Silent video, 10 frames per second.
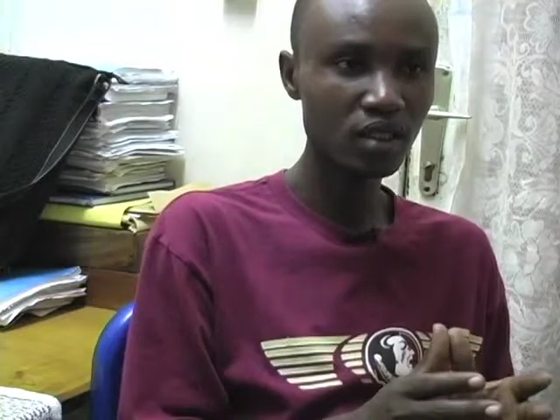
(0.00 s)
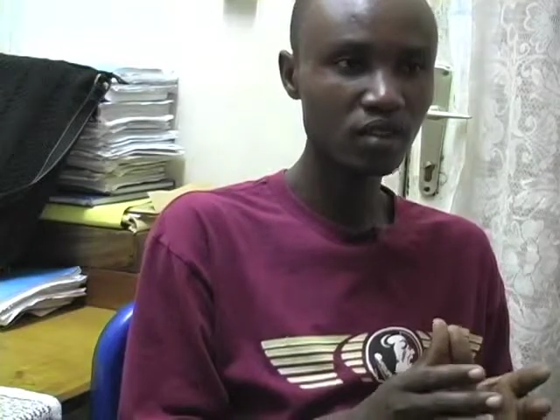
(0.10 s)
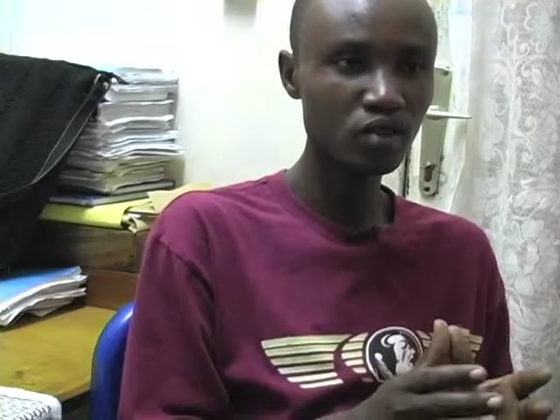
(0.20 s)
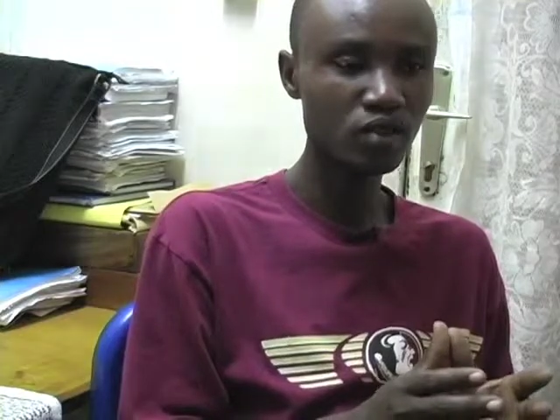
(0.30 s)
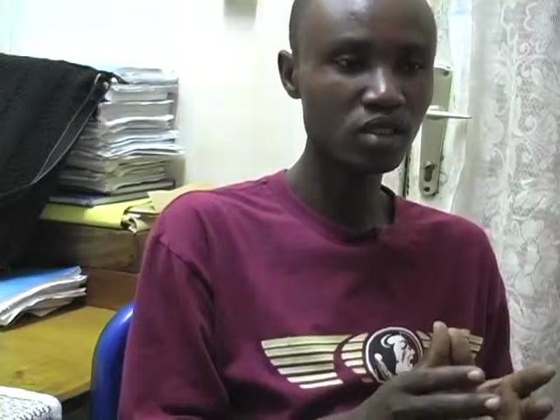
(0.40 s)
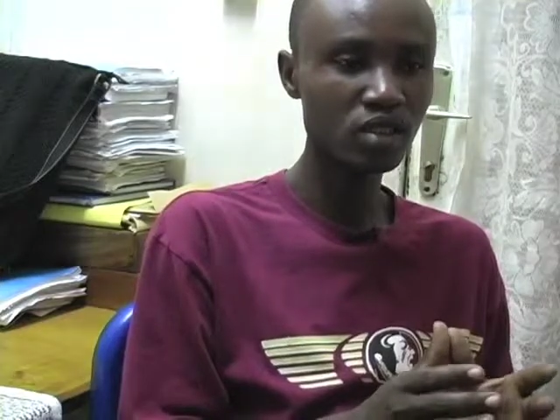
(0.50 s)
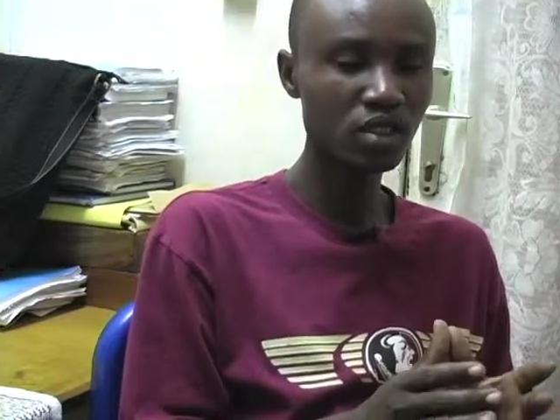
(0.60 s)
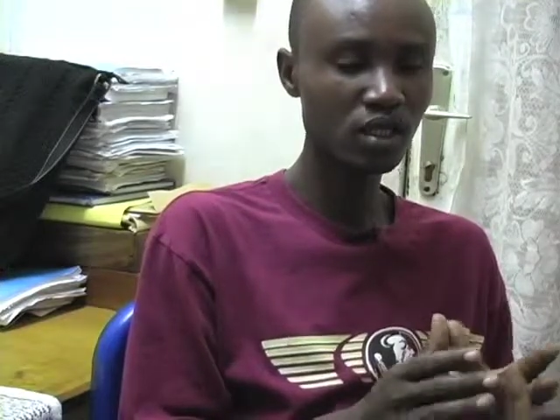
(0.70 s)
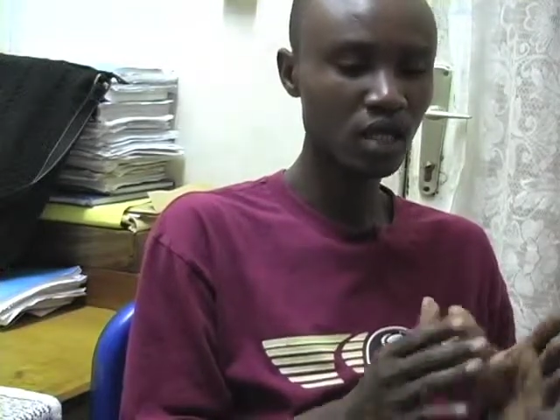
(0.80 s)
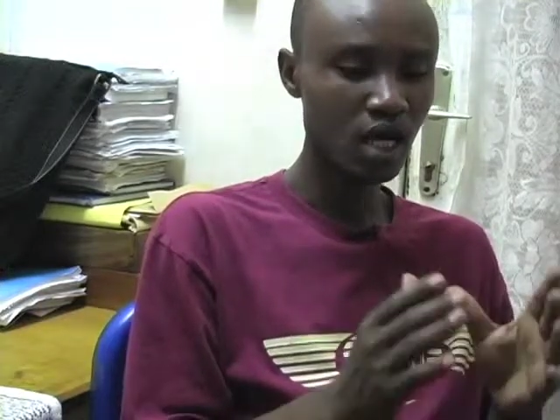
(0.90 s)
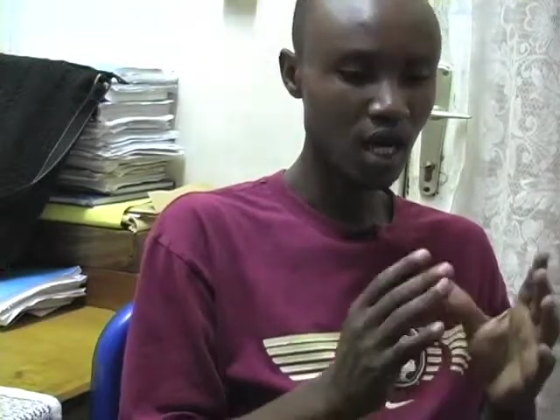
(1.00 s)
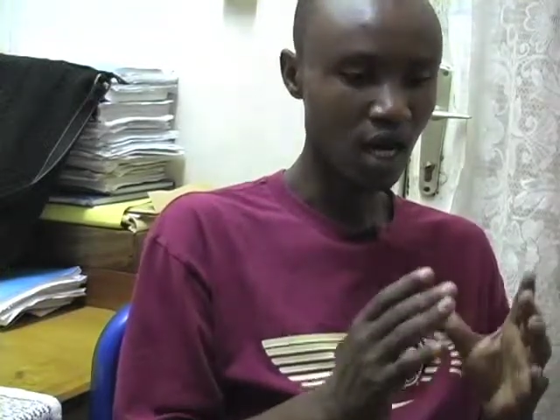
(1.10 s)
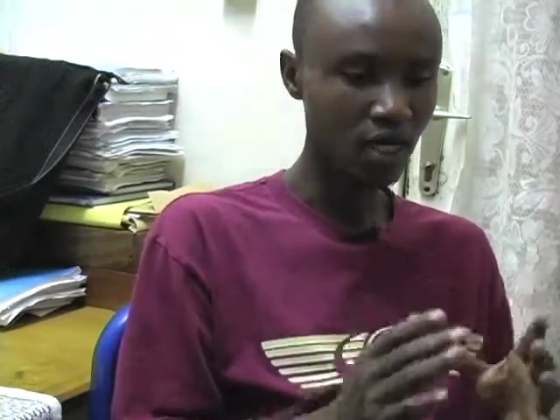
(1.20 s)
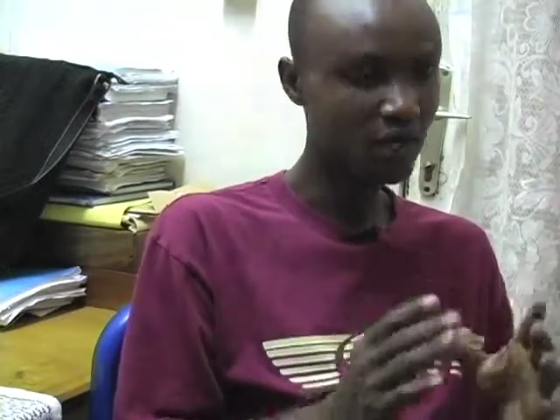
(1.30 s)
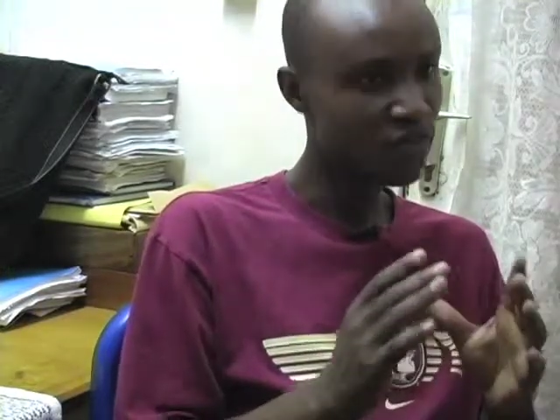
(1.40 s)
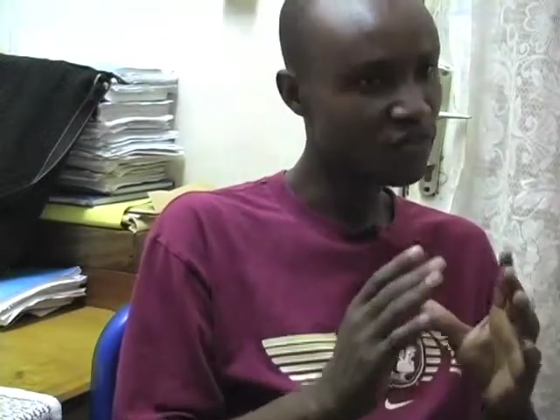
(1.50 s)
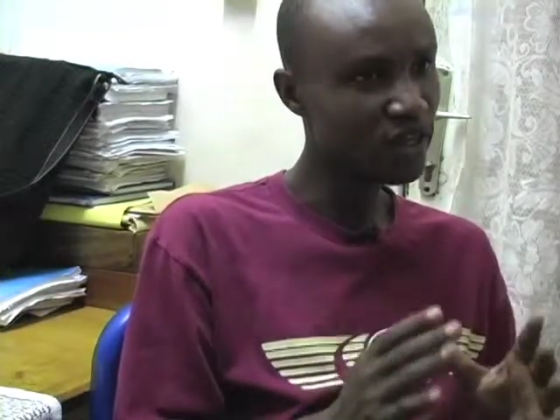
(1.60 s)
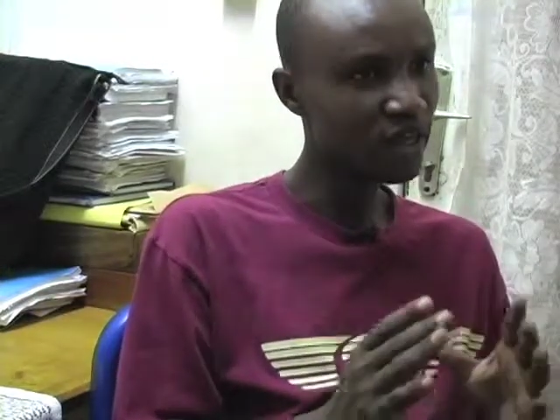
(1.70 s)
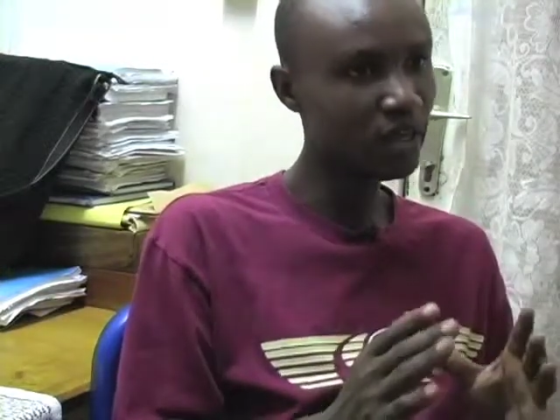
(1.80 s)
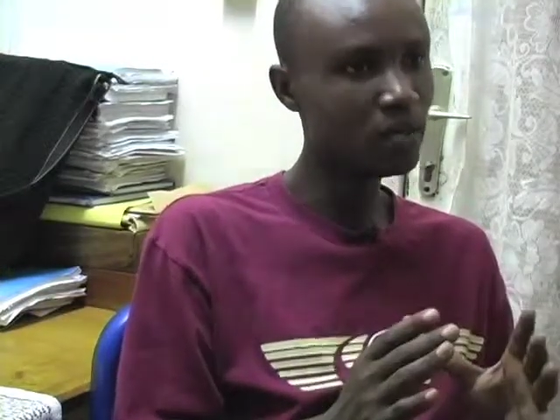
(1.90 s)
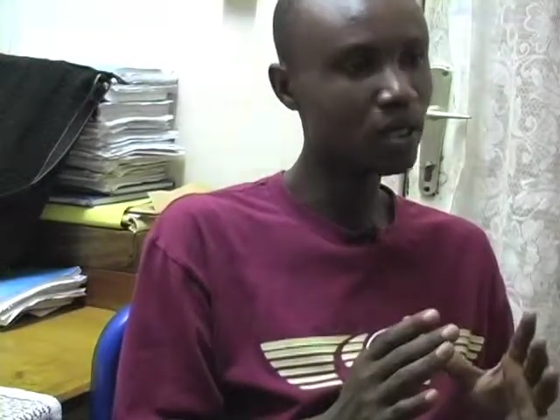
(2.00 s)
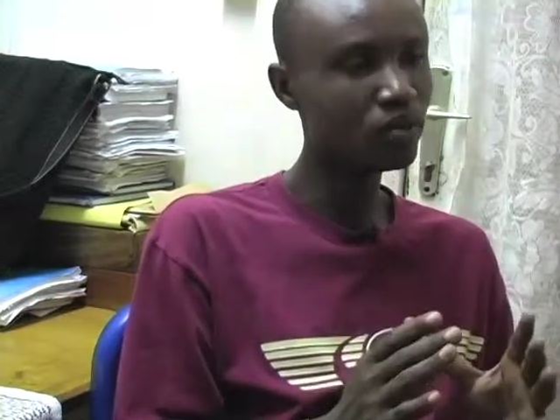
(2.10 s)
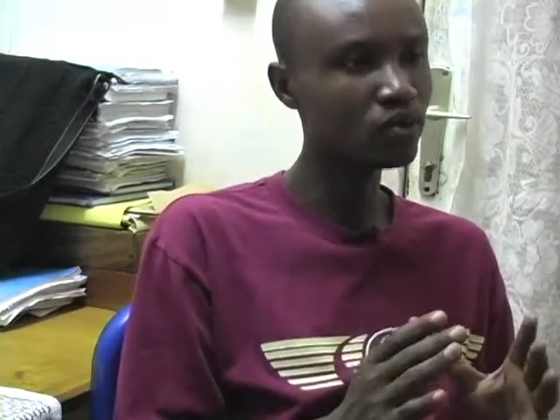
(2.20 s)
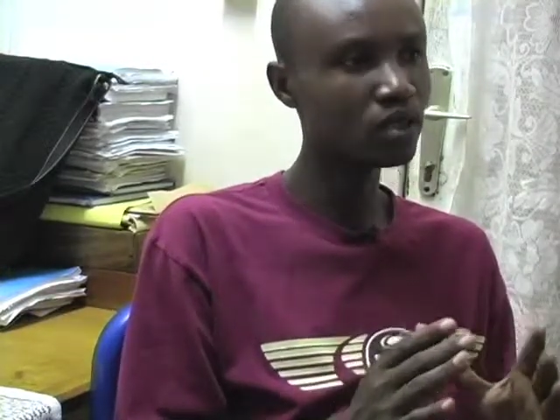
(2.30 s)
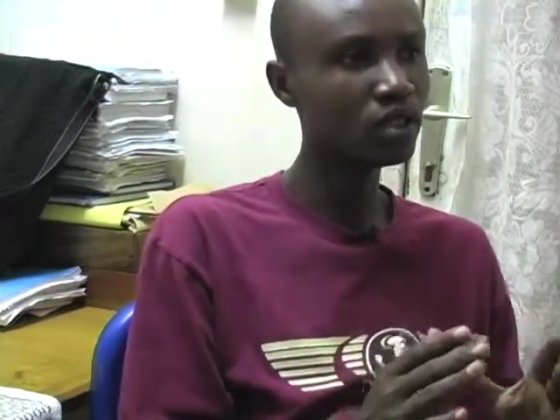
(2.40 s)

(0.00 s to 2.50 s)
you see, and think about